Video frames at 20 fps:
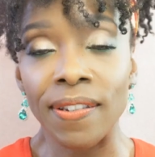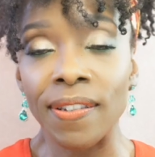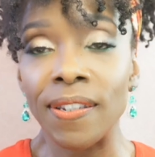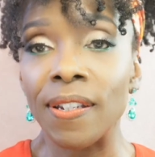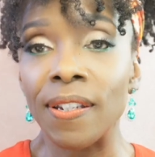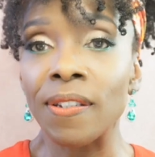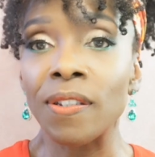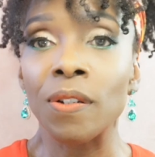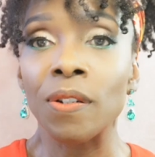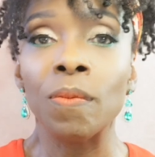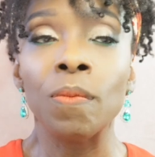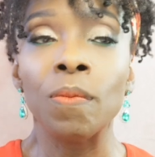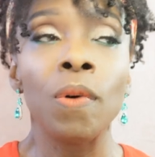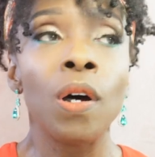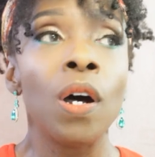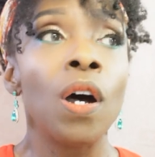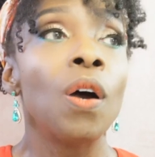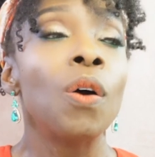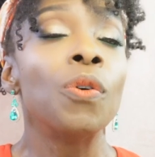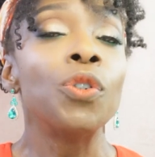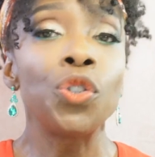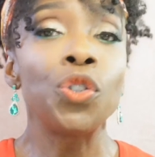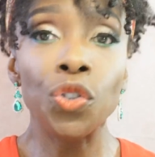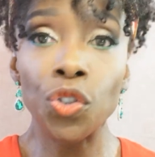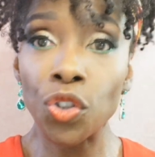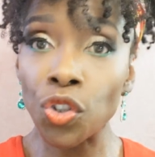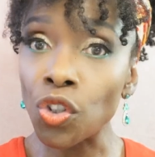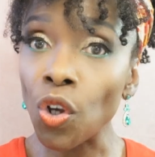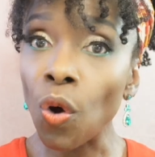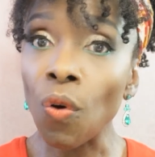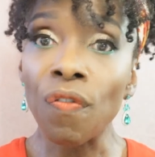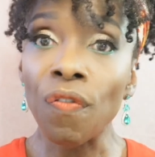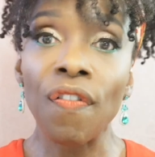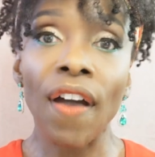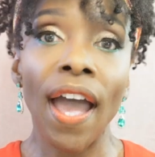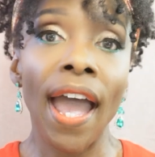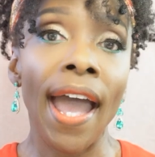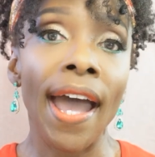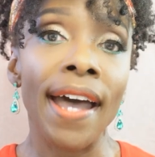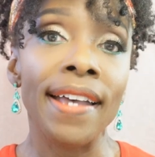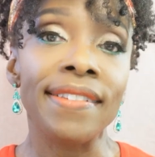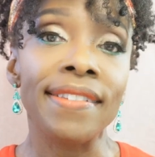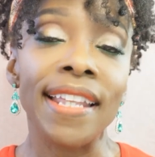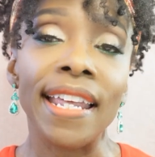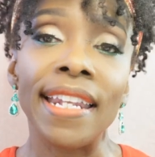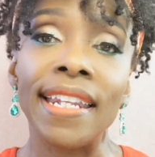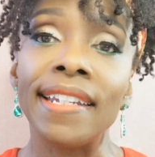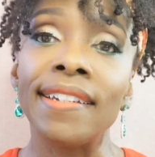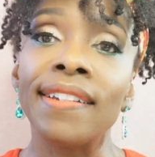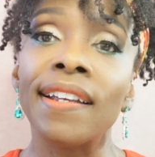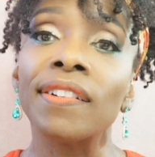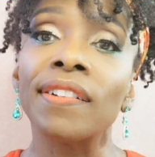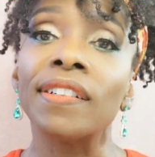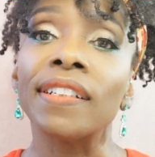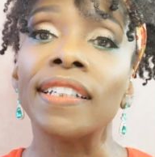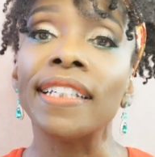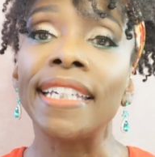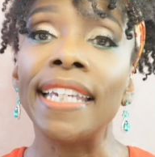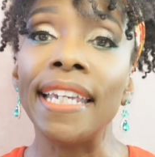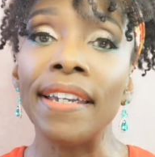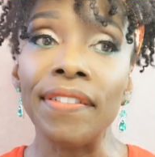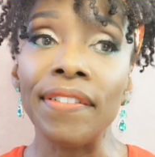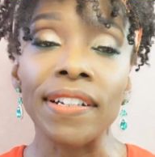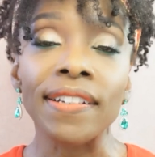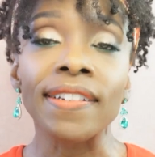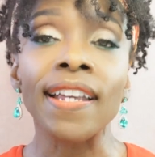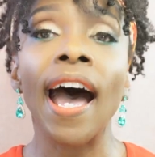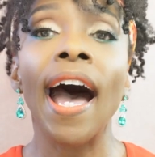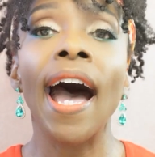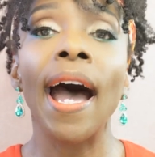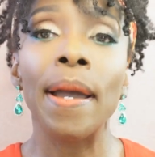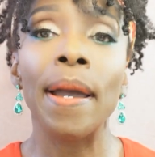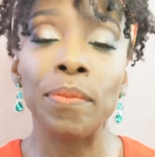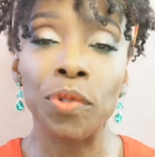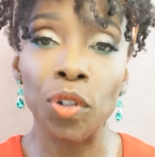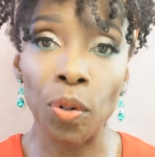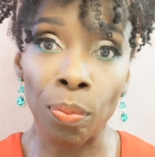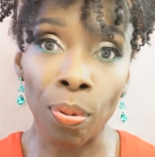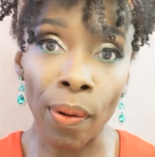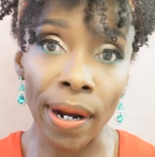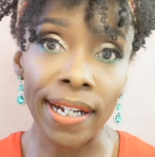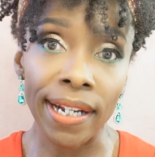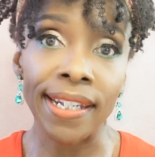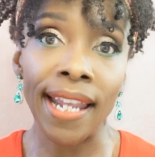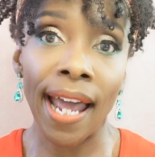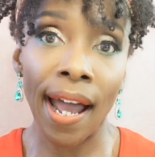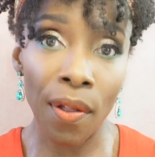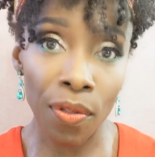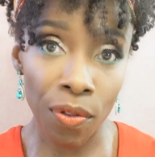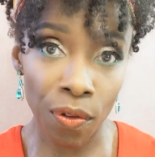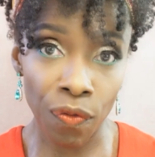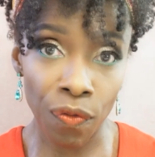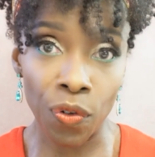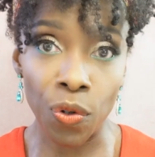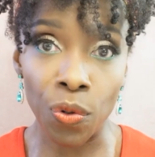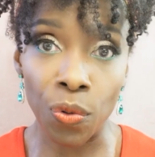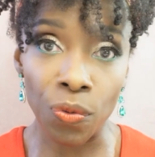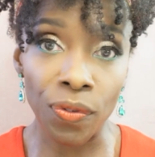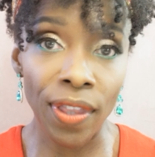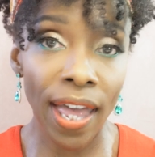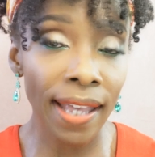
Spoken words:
system so fast that it doesn't give it time to break down the food.